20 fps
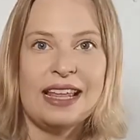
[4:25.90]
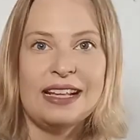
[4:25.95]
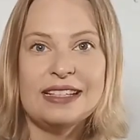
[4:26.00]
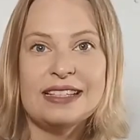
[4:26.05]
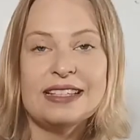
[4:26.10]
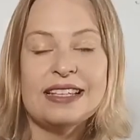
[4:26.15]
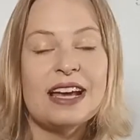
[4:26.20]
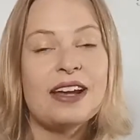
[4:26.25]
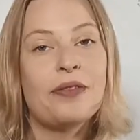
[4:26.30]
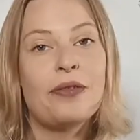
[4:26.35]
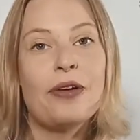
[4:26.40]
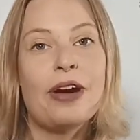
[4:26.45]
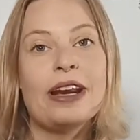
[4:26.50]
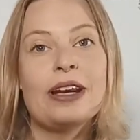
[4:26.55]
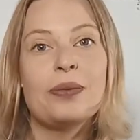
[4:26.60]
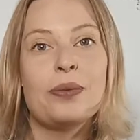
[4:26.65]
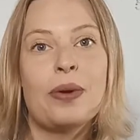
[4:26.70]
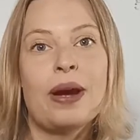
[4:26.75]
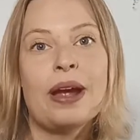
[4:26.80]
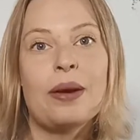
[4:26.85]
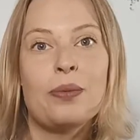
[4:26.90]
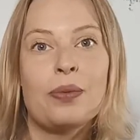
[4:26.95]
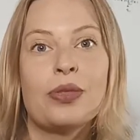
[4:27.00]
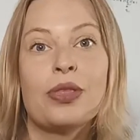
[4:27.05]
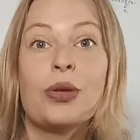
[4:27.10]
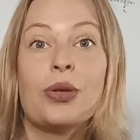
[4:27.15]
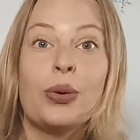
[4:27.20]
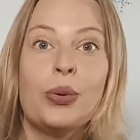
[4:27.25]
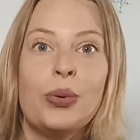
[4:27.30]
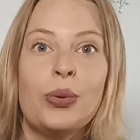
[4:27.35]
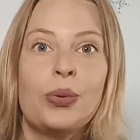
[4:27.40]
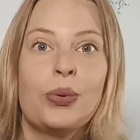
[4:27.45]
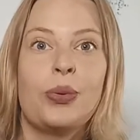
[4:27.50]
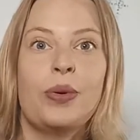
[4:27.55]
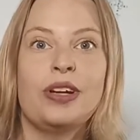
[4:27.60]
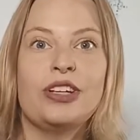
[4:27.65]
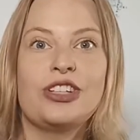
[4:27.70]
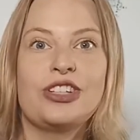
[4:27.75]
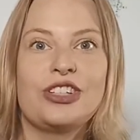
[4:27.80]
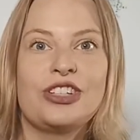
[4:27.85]
Let's start right away with the who
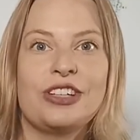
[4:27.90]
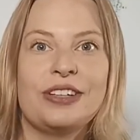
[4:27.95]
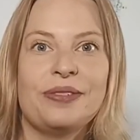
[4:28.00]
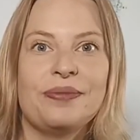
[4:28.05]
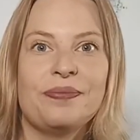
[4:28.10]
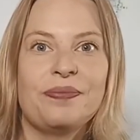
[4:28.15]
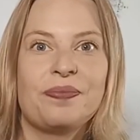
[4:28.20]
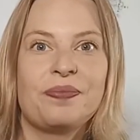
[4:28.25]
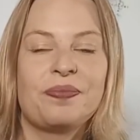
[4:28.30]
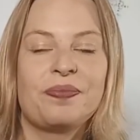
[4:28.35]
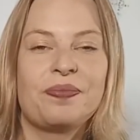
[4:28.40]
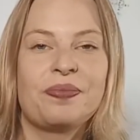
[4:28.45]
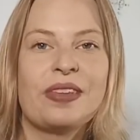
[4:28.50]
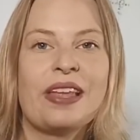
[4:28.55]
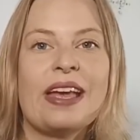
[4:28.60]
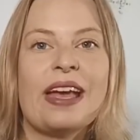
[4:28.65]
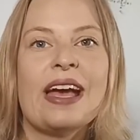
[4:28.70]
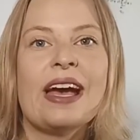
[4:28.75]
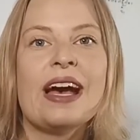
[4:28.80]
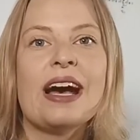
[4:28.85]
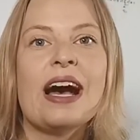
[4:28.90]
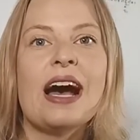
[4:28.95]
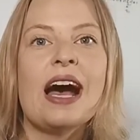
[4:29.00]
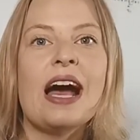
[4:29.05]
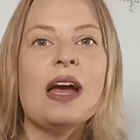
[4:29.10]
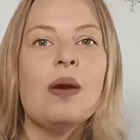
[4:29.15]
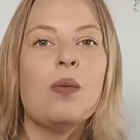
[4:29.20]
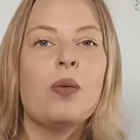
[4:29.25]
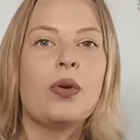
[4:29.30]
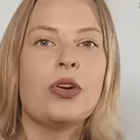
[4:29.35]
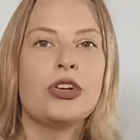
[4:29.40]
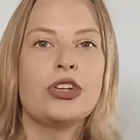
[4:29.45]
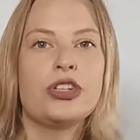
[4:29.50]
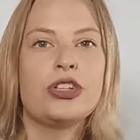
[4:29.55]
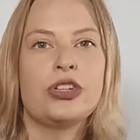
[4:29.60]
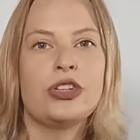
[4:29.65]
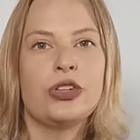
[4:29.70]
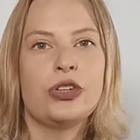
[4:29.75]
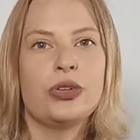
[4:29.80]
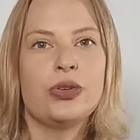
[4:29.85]
question. I
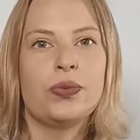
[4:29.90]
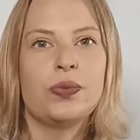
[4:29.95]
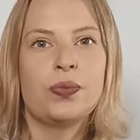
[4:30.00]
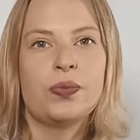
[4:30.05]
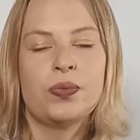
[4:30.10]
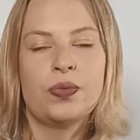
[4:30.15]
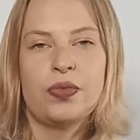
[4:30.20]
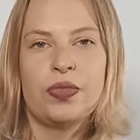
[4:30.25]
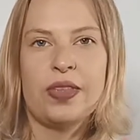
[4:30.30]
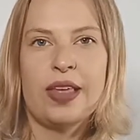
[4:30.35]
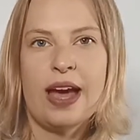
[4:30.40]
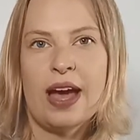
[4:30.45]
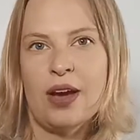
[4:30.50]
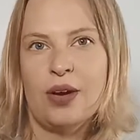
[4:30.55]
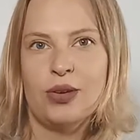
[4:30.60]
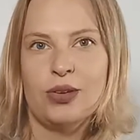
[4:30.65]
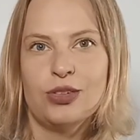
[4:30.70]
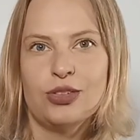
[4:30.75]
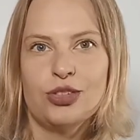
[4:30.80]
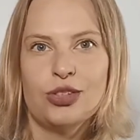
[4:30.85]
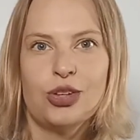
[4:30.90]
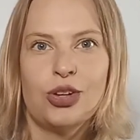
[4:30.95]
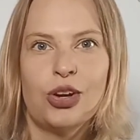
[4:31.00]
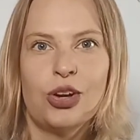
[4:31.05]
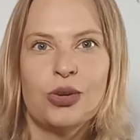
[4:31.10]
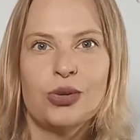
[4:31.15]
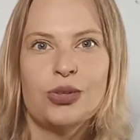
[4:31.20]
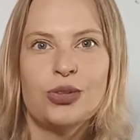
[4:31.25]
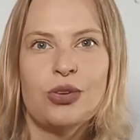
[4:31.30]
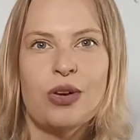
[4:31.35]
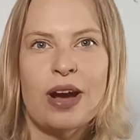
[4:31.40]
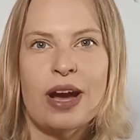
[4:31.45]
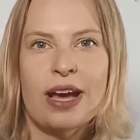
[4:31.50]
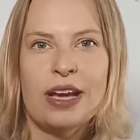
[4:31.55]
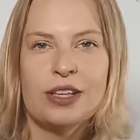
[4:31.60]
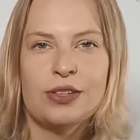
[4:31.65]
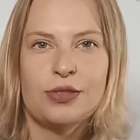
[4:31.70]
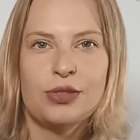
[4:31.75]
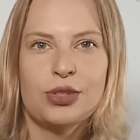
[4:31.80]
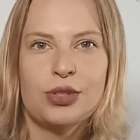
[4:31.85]
want you now to close your
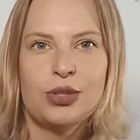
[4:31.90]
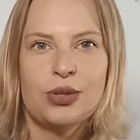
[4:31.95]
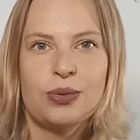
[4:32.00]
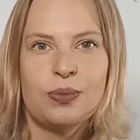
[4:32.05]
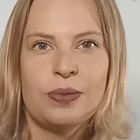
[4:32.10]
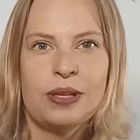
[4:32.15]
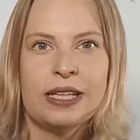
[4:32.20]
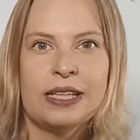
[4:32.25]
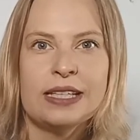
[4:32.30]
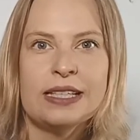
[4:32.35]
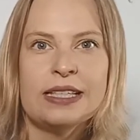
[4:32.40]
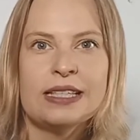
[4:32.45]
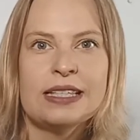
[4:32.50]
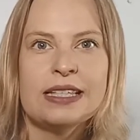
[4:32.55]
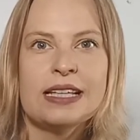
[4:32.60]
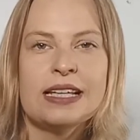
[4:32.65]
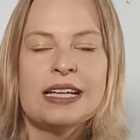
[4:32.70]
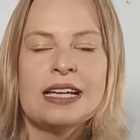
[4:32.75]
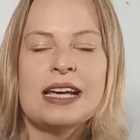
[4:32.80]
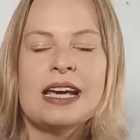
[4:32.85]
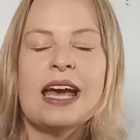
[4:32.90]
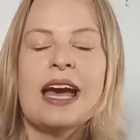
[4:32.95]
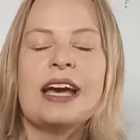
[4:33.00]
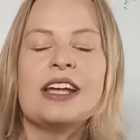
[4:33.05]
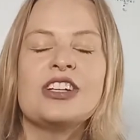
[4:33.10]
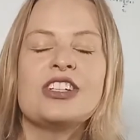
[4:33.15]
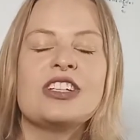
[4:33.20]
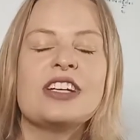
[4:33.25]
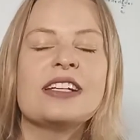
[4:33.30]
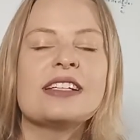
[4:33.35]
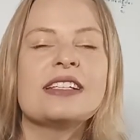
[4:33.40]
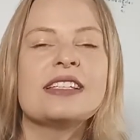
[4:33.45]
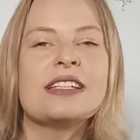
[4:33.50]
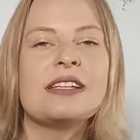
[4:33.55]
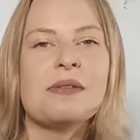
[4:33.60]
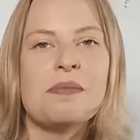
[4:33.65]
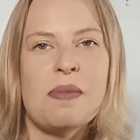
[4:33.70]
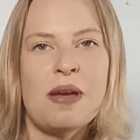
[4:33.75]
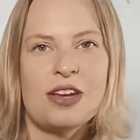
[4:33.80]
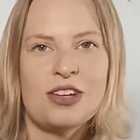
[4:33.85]
eyes for 2 minutes and
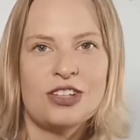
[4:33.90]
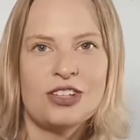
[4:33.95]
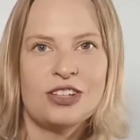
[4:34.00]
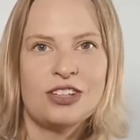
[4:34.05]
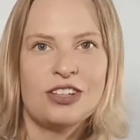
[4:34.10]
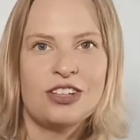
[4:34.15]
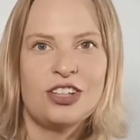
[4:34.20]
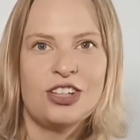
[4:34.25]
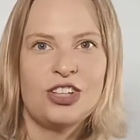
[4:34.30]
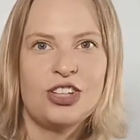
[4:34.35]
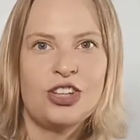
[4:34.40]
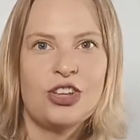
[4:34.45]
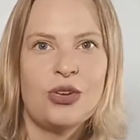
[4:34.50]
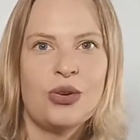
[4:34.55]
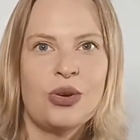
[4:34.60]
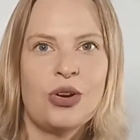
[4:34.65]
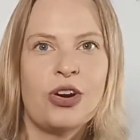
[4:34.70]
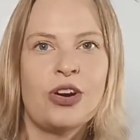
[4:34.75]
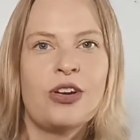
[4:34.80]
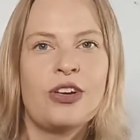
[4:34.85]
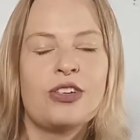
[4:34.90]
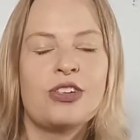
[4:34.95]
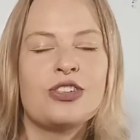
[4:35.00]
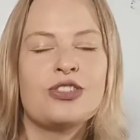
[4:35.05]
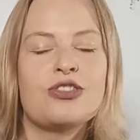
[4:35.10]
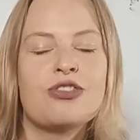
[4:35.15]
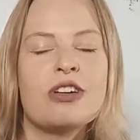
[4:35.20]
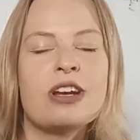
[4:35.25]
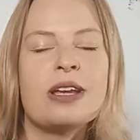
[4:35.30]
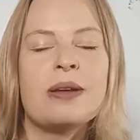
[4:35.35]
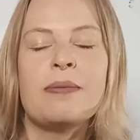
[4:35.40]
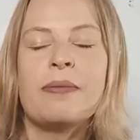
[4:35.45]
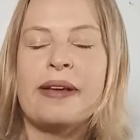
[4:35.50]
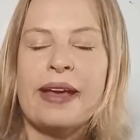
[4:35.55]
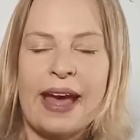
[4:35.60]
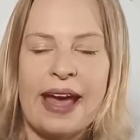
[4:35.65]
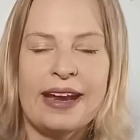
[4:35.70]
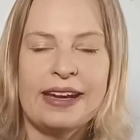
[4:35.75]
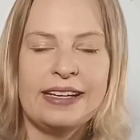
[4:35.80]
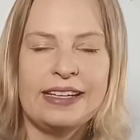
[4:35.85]
just imagine your
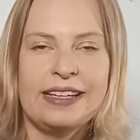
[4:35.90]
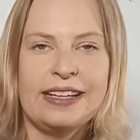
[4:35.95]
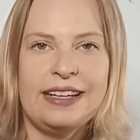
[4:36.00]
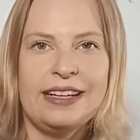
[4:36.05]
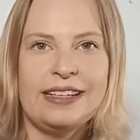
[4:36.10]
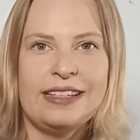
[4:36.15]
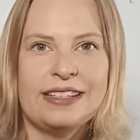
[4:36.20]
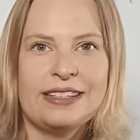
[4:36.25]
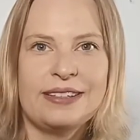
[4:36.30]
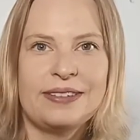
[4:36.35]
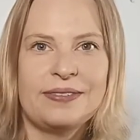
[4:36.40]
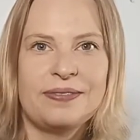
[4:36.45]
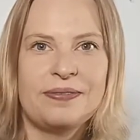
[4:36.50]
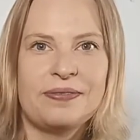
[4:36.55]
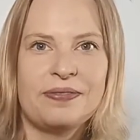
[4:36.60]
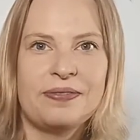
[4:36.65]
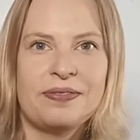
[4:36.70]
dream candidate.